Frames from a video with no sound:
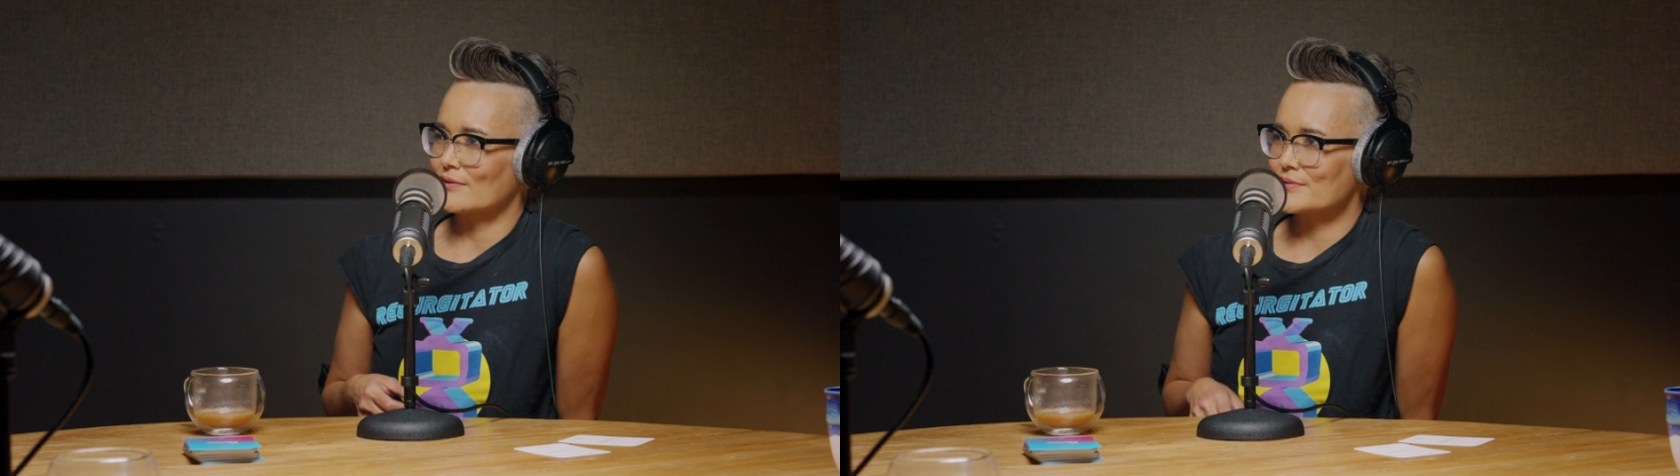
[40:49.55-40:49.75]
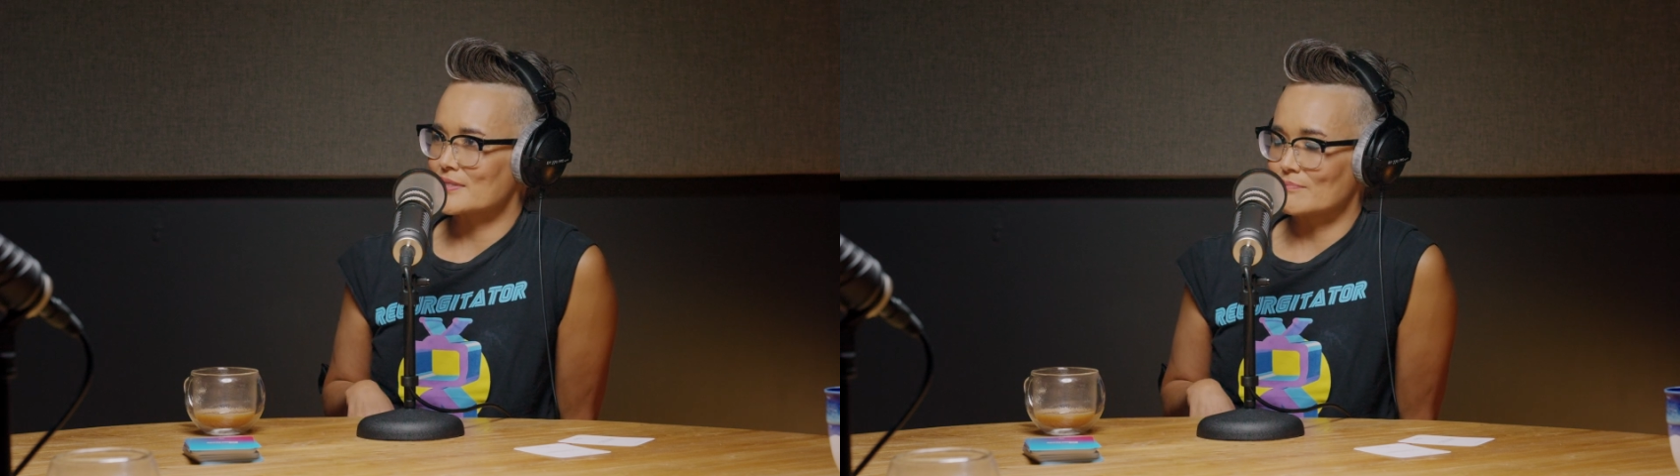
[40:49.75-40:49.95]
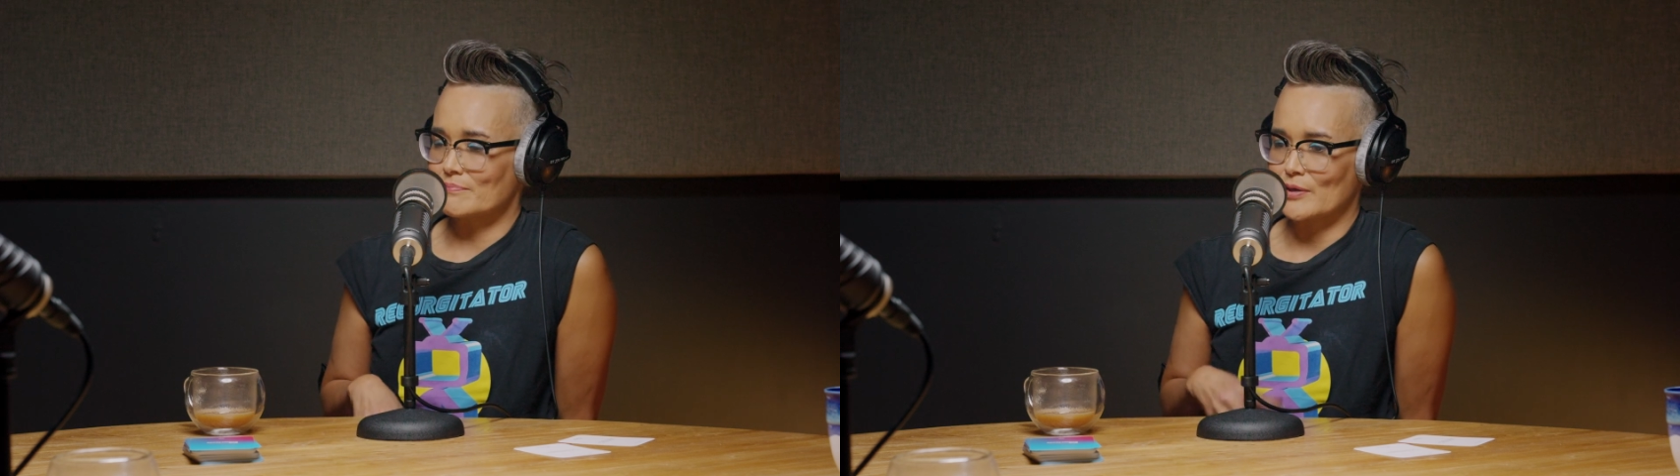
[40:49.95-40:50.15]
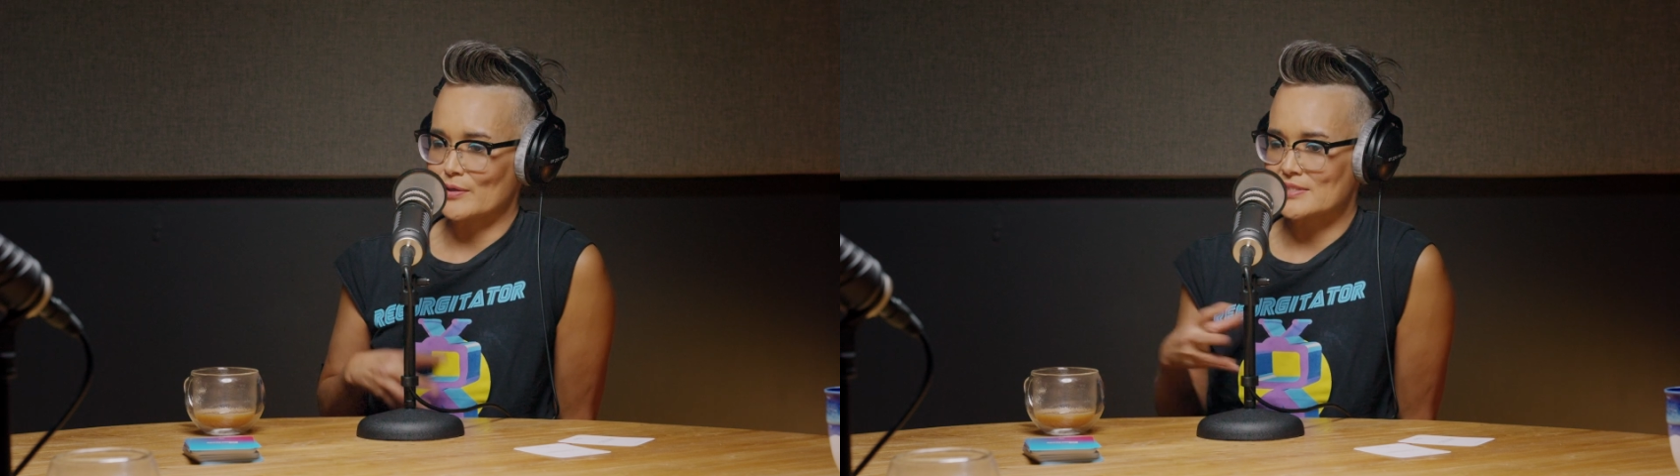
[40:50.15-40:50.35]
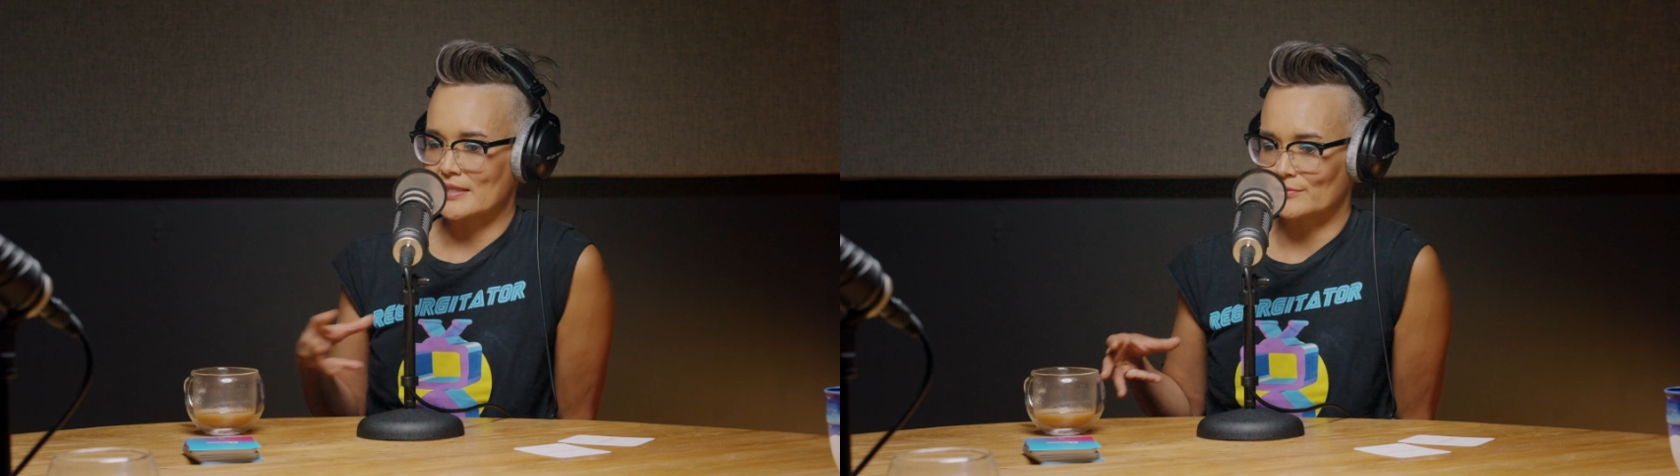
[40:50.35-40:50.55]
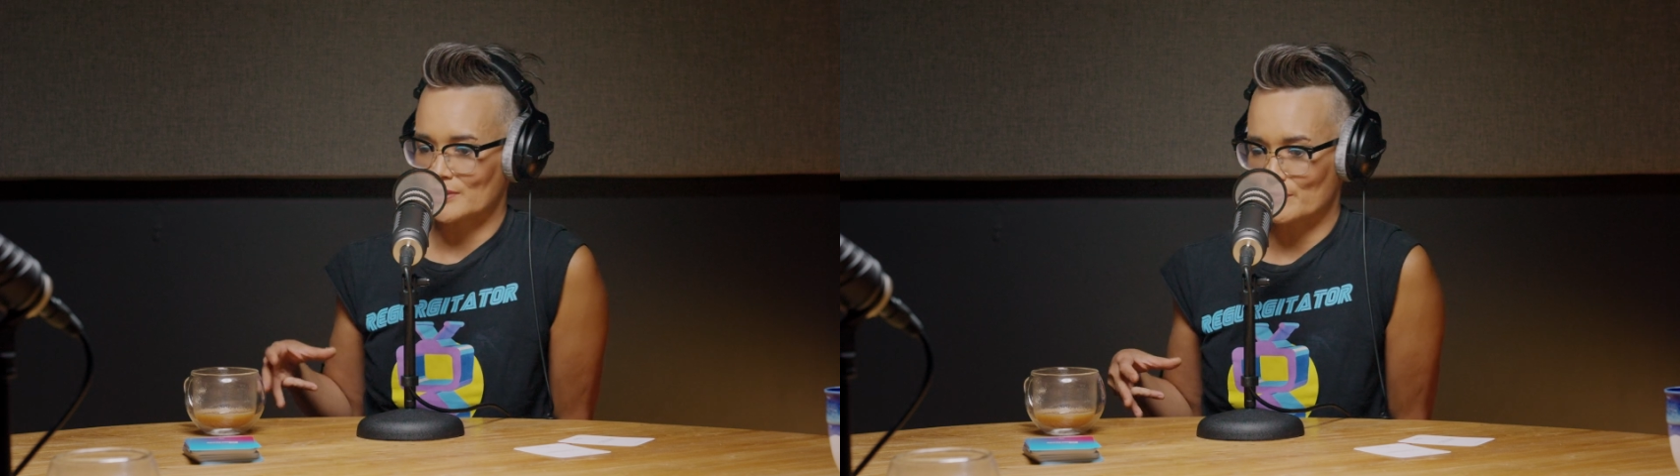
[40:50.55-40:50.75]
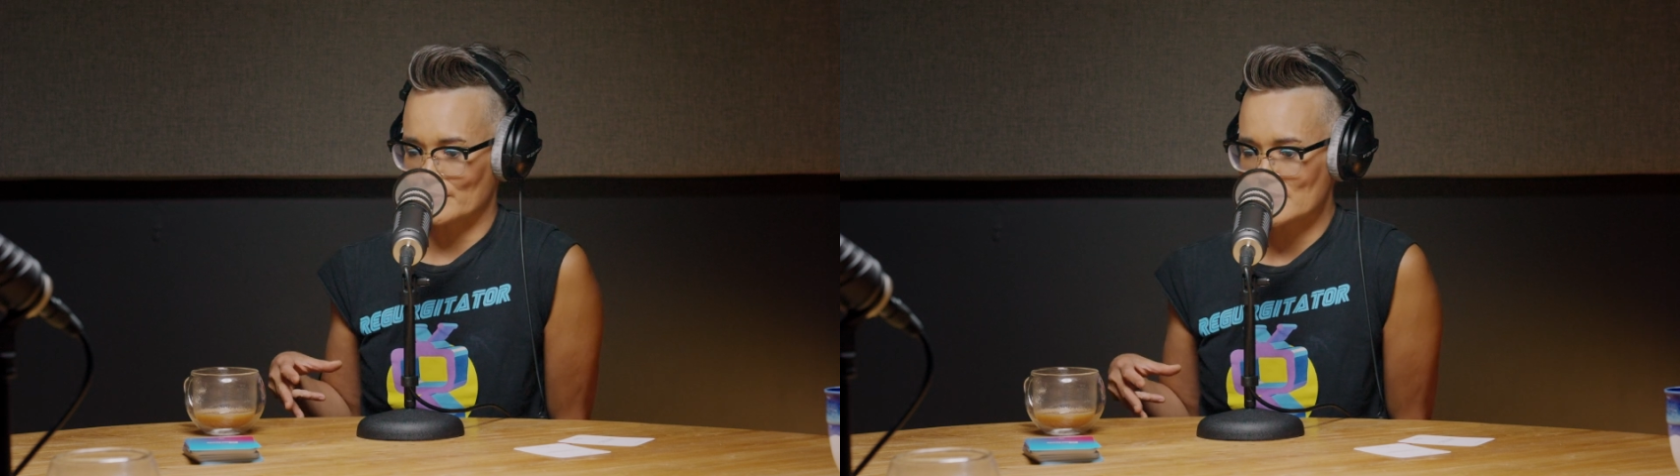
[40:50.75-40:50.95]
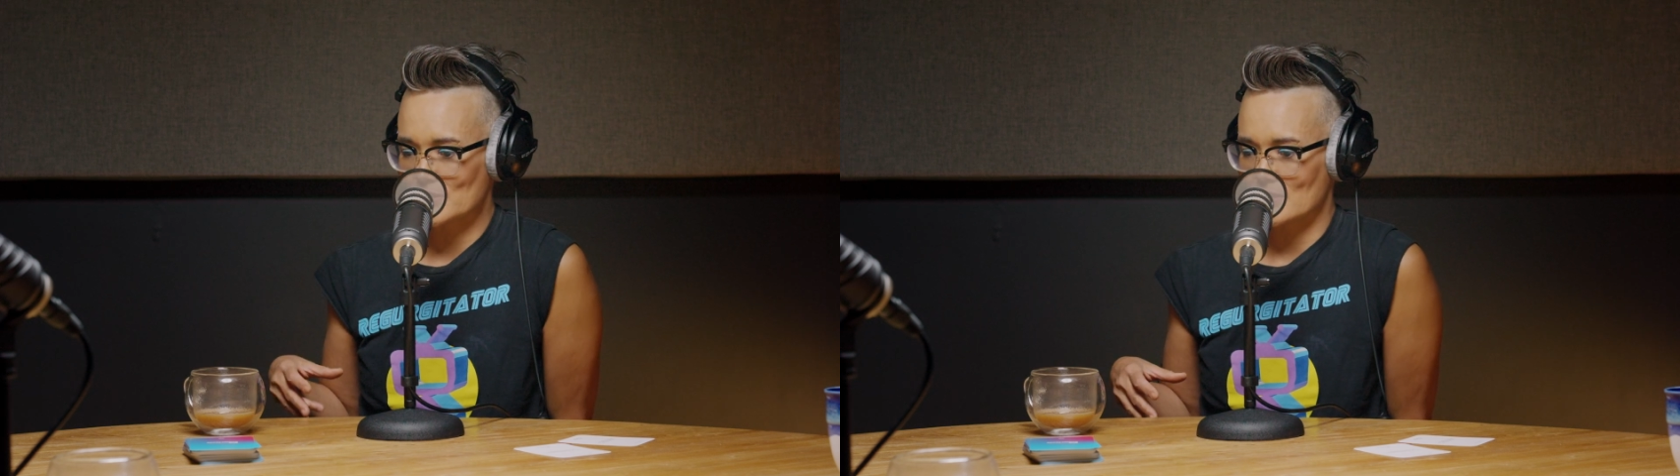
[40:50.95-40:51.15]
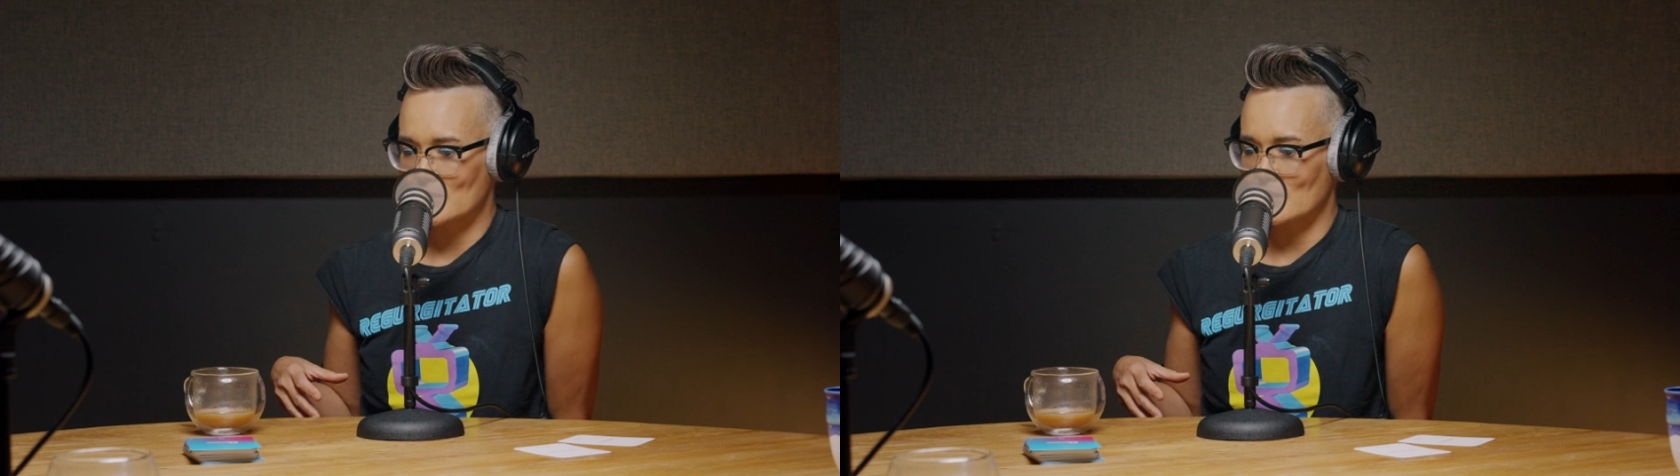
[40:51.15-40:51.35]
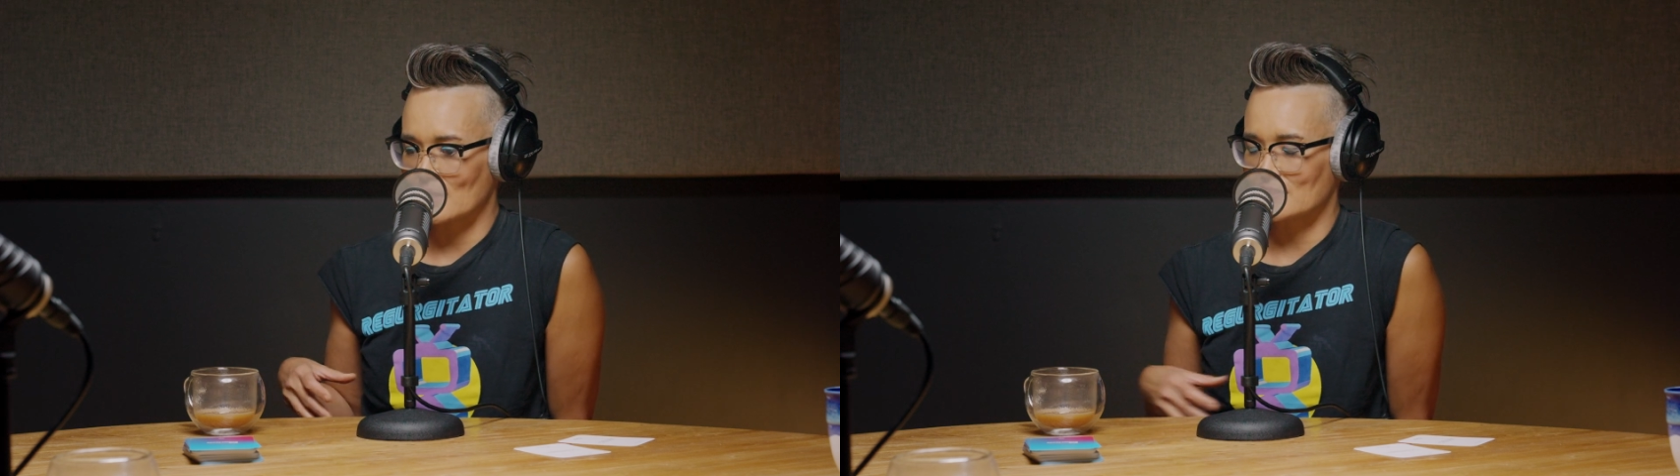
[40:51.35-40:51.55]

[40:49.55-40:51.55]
I was in post-natal depression.